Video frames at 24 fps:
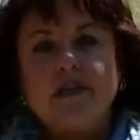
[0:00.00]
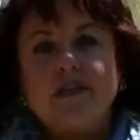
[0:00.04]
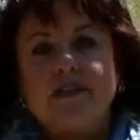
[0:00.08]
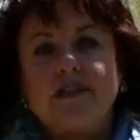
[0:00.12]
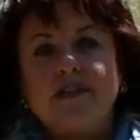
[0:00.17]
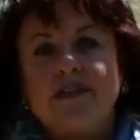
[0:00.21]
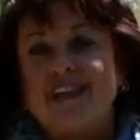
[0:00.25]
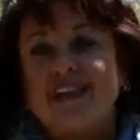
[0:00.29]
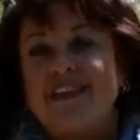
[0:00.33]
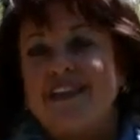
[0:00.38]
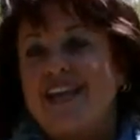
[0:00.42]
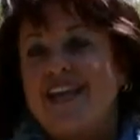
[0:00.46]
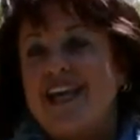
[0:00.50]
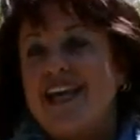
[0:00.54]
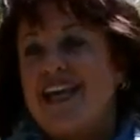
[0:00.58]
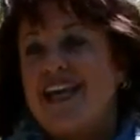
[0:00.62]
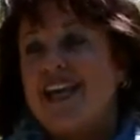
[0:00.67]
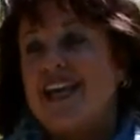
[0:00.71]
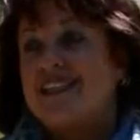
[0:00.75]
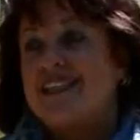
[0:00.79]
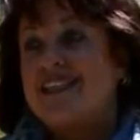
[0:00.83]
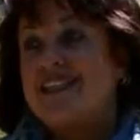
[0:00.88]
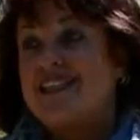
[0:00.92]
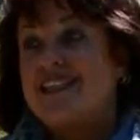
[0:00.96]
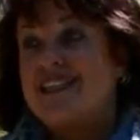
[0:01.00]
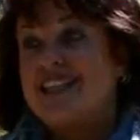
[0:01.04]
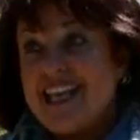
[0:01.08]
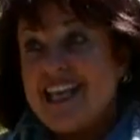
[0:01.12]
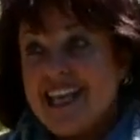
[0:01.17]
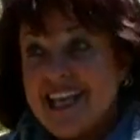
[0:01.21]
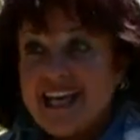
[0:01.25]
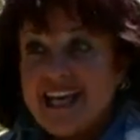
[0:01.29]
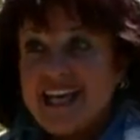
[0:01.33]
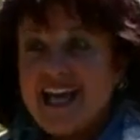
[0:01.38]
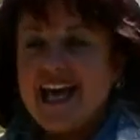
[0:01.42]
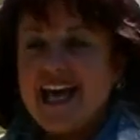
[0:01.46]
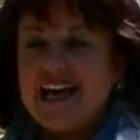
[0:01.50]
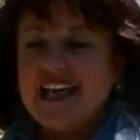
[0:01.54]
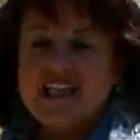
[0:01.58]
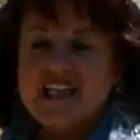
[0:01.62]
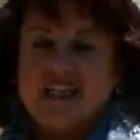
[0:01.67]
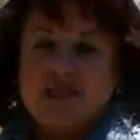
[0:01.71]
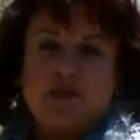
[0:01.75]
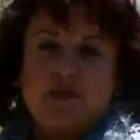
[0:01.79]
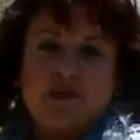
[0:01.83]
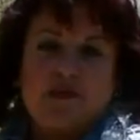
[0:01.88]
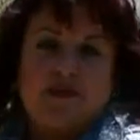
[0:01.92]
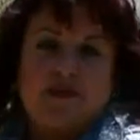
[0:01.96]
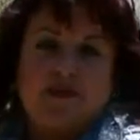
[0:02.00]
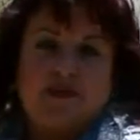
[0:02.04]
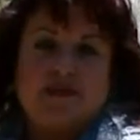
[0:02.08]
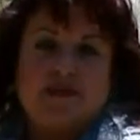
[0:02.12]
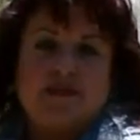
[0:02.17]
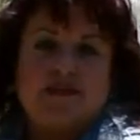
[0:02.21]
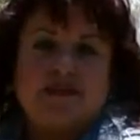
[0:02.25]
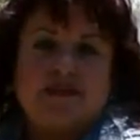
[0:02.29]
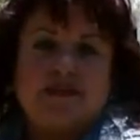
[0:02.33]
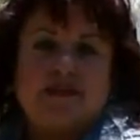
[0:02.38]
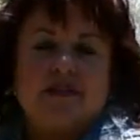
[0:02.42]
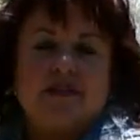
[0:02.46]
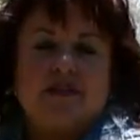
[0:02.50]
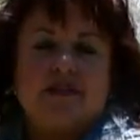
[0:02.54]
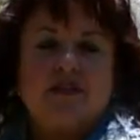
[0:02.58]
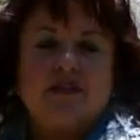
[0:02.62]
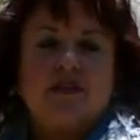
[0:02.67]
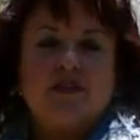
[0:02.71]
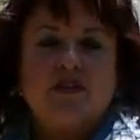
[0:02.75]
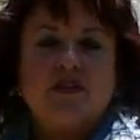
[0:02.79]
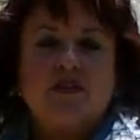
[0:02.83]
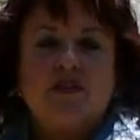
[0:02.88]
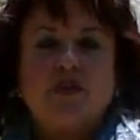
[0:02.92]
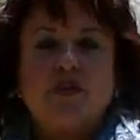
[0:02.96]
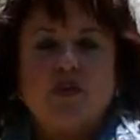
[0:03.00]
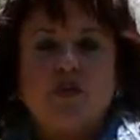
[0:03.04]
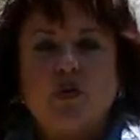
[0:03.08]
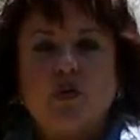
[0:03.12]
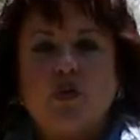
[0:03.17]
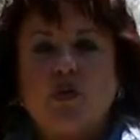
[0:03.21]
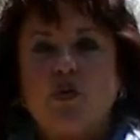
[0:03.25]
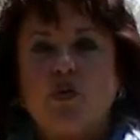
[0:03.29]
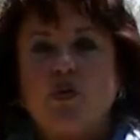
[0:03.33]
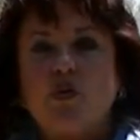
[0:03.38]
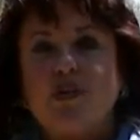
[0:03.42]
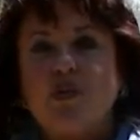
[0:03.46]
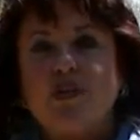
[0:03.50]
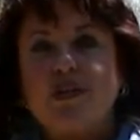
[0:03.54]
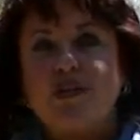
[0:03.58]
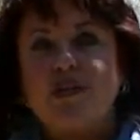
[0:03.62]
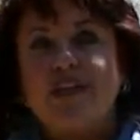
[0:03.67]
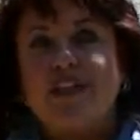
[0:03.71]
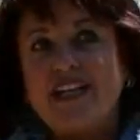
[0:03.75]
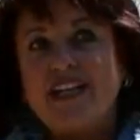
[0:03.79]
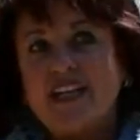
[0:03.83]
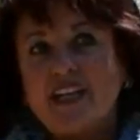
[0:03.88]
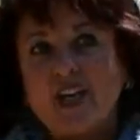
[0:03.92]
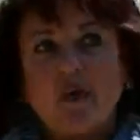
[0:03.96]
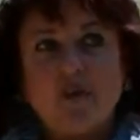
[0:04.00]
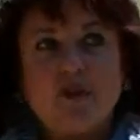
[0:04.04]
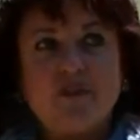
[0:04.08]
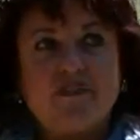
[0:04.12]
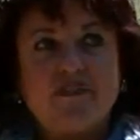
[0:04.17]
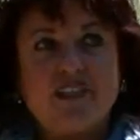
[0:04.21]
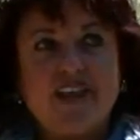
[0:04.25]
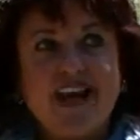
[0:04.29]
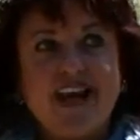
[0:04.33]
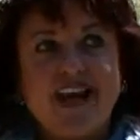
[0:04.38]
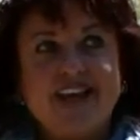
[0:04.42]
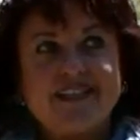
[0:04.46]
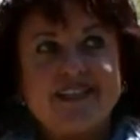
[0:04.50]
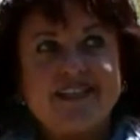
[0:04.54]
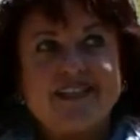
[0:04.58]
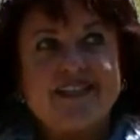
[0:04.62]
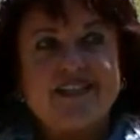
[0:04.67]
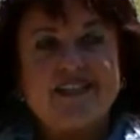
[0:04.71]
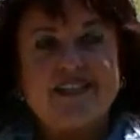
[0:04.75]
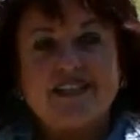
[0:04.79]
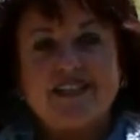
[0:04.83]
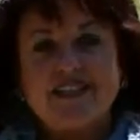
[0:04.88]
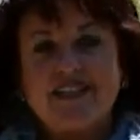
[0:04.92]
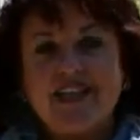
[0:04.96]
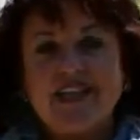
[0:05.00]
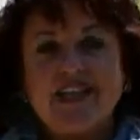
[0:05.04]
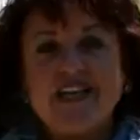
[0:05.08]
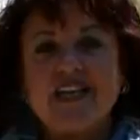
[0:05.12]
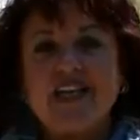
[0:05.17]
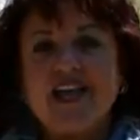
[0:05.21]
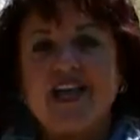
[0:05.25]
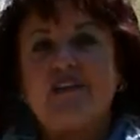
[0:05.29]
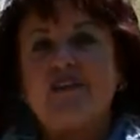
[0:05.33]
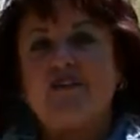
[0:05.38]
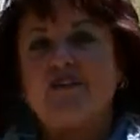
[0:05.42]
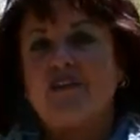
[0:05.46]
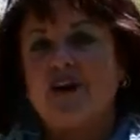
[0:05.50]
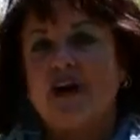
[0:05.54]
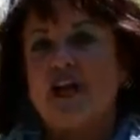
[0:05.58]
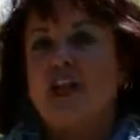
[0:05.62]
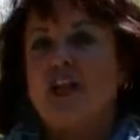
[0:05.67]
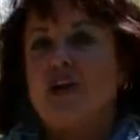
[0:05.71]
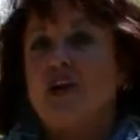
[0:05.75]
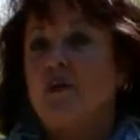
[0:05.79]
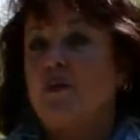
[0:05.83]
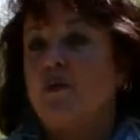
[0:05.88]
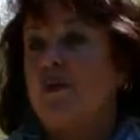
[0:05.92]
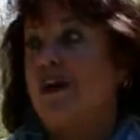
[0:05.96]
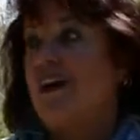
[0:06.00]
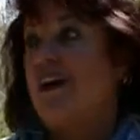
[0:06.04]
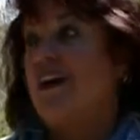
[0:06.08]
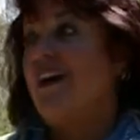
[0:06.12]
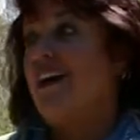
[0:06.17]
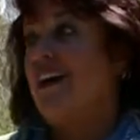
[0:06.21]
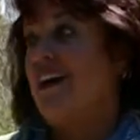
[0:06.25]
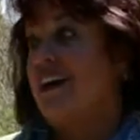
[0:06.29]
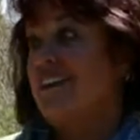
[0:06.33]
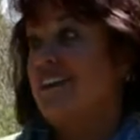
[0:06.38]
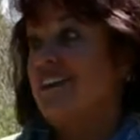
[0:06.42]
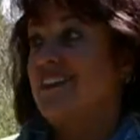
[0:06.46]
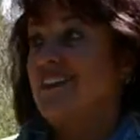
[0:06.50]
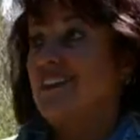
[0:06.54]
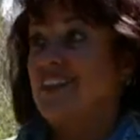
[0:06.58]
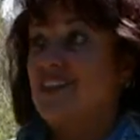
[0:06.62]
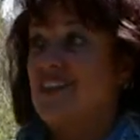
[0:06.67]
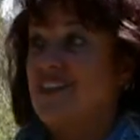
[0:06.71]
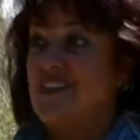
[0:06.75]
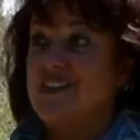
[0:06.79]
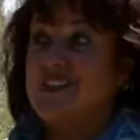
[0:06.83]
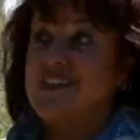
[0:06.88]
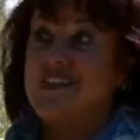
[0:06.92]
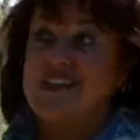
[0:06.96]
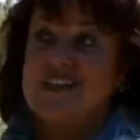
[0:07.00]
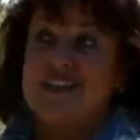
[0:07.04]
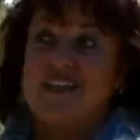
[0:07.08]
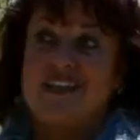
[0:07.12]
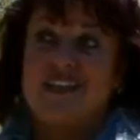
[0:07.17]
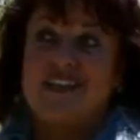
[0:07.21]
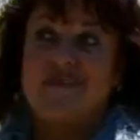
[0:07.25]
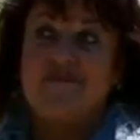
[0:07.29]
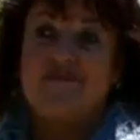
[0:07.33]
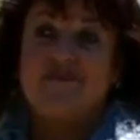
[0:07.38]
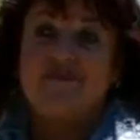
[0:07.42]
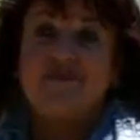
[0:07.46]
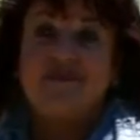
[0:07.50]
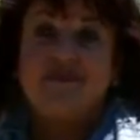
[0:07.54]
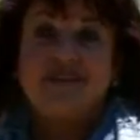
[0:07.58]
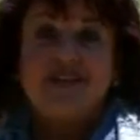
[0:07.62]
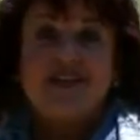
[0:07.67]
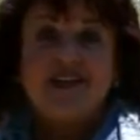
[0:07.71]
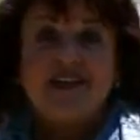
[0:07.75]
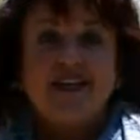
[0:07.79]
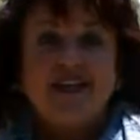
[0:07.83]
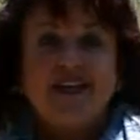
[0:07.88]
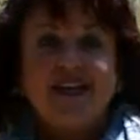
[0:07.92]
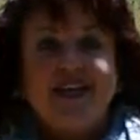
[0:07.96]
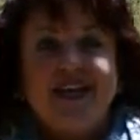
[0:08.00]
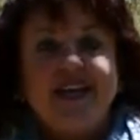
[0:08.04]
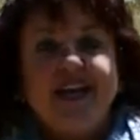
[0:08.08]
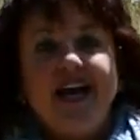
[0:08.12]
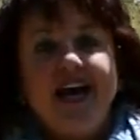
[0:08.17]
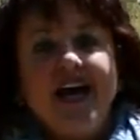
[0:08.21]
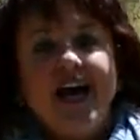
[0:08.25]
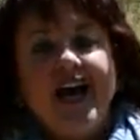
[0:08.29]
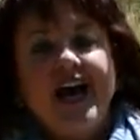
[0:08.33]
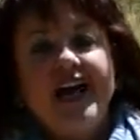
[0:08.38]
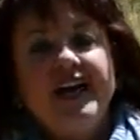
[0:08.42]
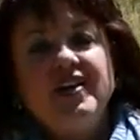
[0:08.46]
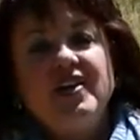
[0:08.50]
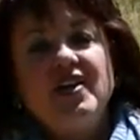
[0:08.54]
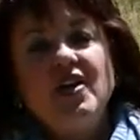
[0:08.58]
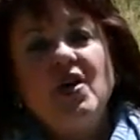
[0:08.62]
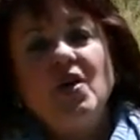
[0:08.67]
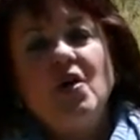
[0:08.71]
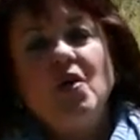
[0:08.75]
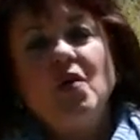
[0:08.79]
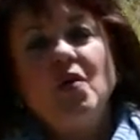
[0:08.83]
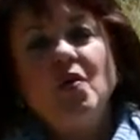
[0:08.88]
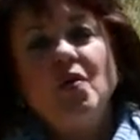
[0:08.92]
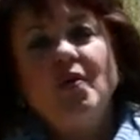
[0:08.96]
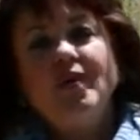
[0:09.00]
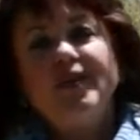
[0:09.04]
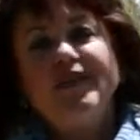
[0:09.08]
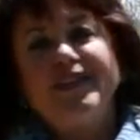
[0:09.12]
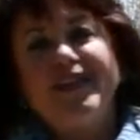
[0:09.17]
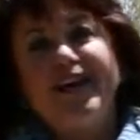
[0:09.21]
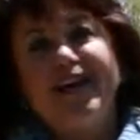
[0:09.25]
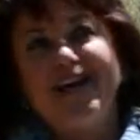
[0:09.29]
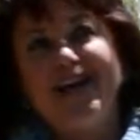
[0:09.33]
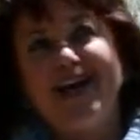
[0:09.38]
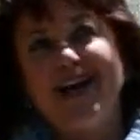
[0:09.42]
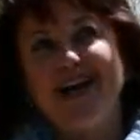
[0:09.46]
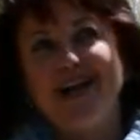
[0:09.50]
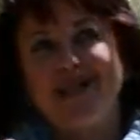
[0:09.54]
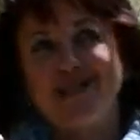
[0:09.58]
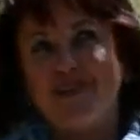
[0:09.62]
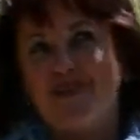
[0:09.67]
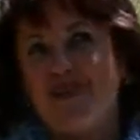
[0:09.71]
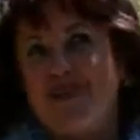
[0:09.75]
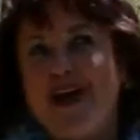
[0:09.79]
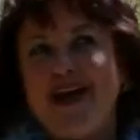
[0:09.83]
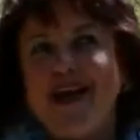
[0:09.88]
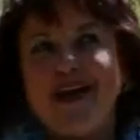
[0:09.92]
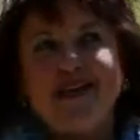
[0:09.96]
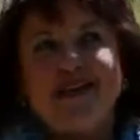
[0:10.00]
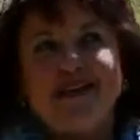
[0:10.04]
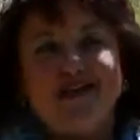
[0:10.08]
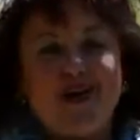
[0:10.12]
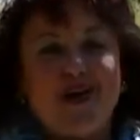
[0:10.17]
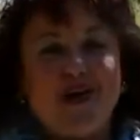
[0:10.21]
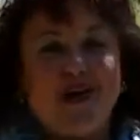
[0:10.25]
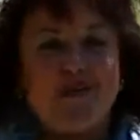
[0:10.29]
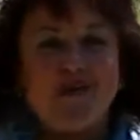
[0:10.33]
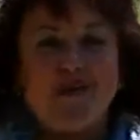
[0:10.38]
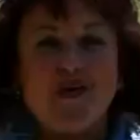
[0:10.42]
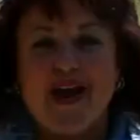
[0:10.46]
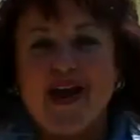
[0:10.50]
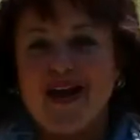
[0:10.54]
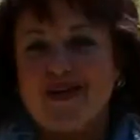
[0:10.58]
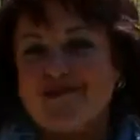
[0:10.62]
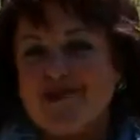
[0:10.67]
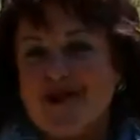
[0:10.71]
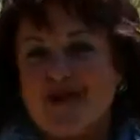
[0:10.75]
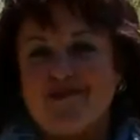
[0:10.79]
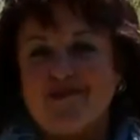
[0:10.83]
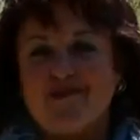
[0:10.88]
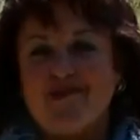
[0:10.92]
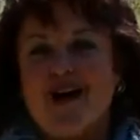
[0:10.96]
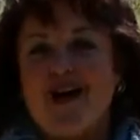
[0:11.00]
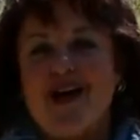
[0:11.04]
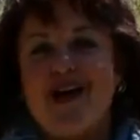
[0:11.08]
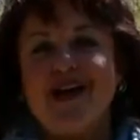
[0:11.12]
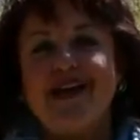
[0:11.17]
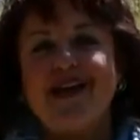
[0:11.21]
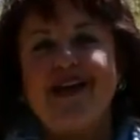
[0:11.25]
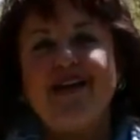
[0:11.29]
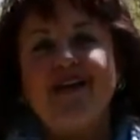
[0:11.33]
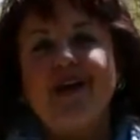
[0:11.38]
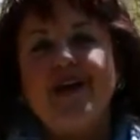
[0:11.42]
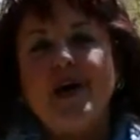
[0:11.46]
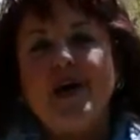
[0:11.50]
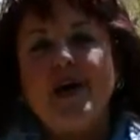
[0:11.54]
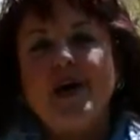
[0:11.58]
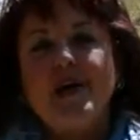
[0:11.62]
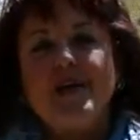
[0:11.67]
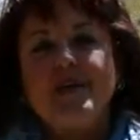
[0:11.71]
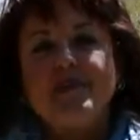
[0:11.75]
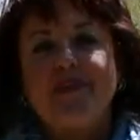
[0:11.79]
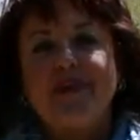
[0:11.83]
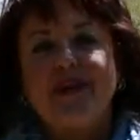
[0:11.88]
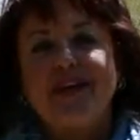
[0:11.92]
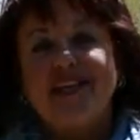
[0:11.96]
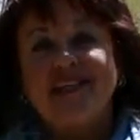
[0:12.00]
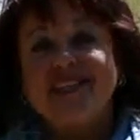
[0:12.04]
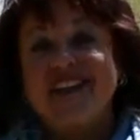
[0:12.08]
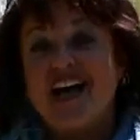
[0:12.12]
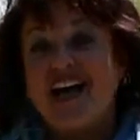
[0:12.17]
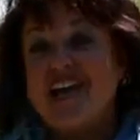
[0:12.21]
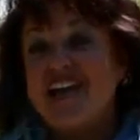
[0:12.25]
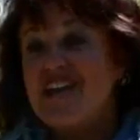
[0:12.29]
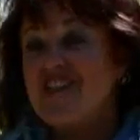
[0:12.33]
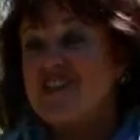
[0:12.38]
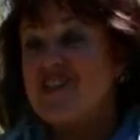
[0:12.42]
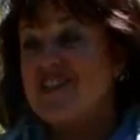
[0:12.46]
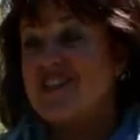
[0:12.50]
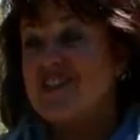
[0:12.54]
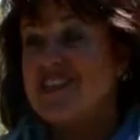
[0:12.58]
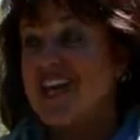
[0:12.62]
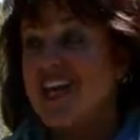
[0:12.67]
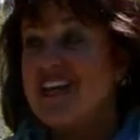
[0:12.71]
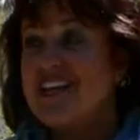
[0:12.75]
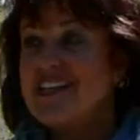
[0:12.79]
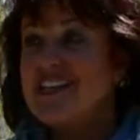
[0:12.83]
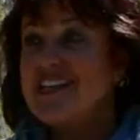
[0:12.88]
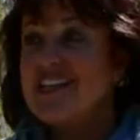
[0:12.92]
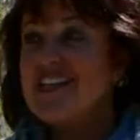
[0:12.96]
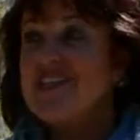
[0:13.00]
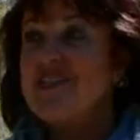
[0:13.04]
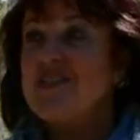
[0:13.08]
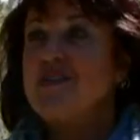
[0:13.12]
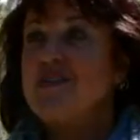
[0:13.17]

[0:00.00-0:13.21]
that they see and experience, to let go of that, to seek and follow a God that they couldn't see? I know that God's ways are way above mine, but as I understand it,